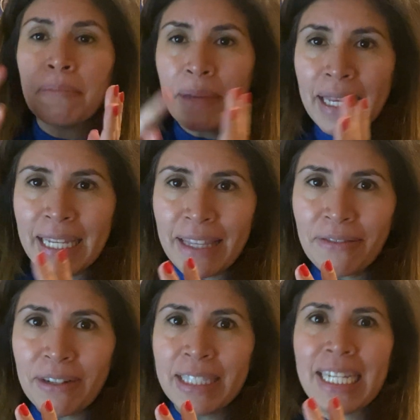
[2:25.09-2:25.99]
many
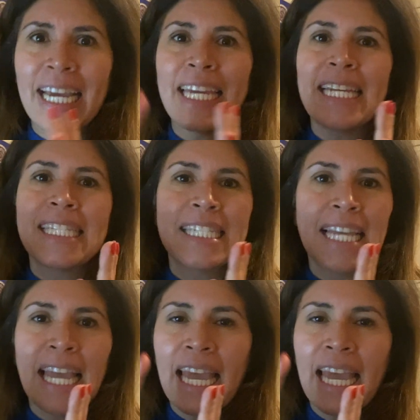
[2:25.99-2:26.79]
different diets,